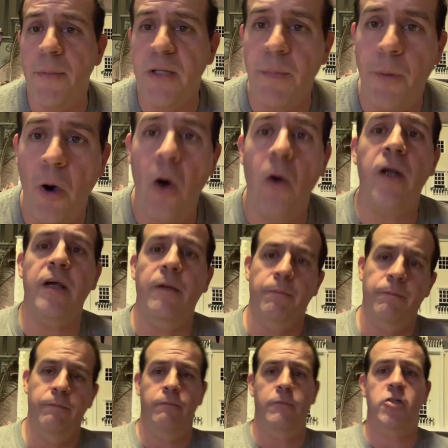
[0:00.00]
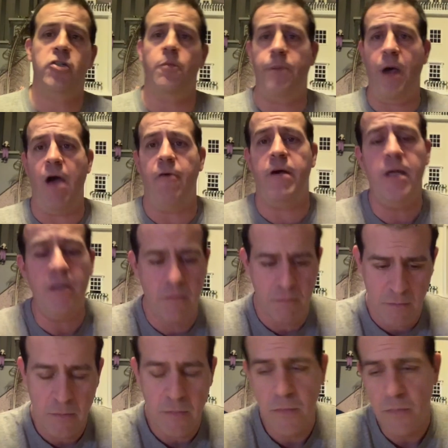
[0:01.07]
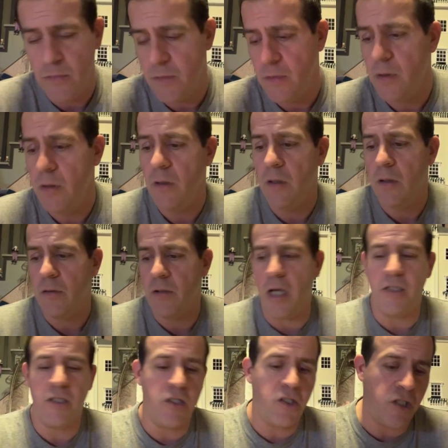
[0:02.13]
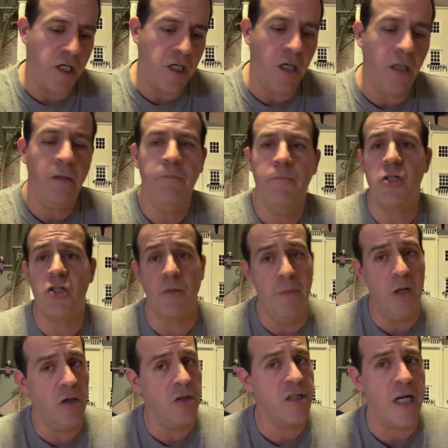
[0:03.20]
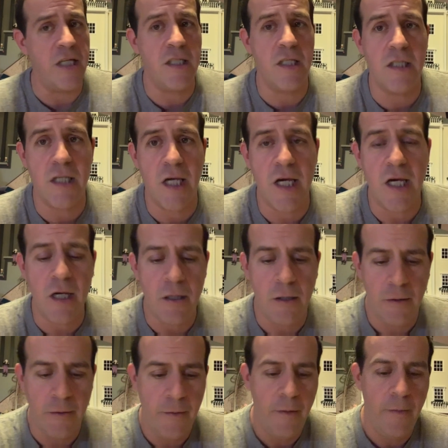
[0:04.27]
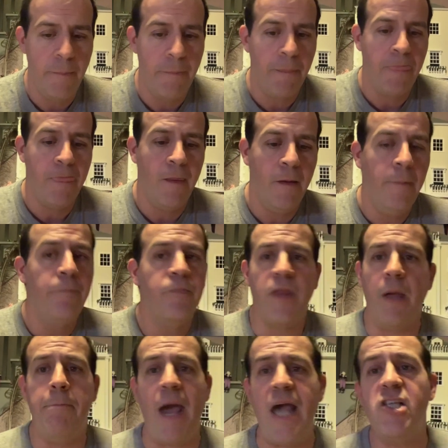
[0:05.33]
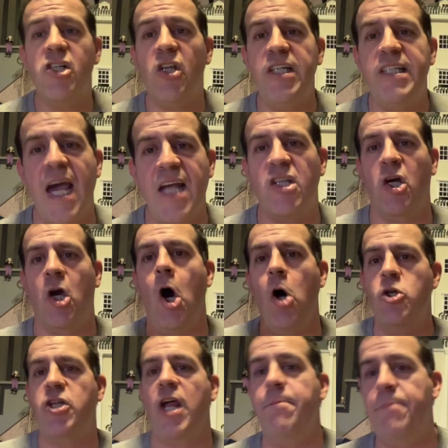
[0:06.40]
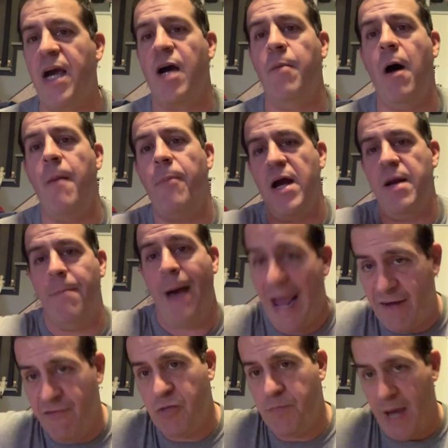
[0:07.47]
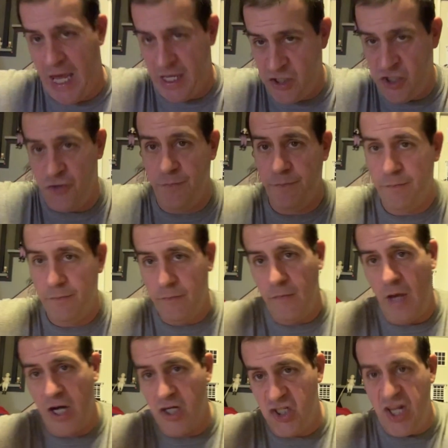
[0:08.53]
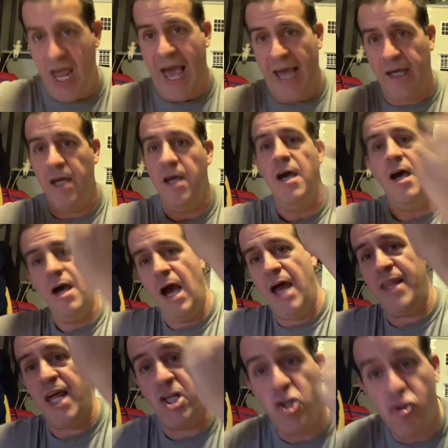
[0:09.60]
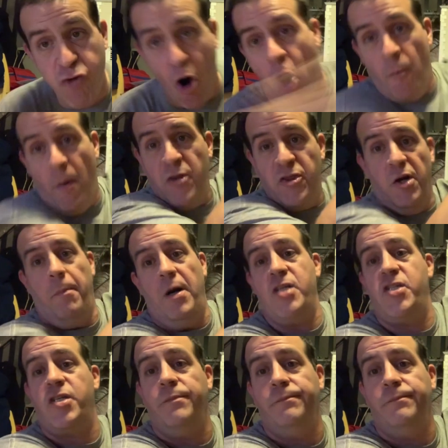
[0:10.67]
the podium. Mr. Perry, nice to see you. Mr. Mills, nice to see you. They basically take the coach, they pick him up by the back of his pants and his neck, and they throw him under the bus.